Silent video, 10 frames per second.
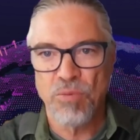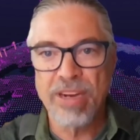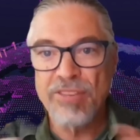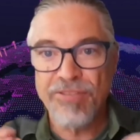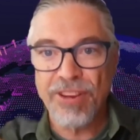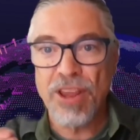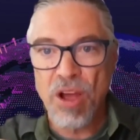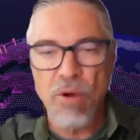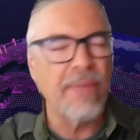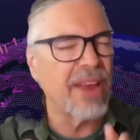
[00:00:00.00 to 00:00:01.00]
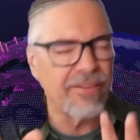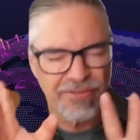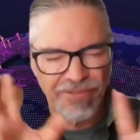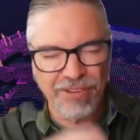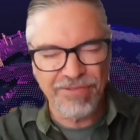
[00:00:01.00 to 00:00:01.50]
What is flow? Oh, I'm not the
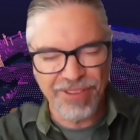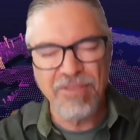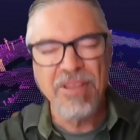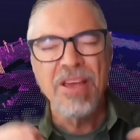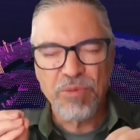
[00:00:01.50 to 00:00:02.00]
word flow.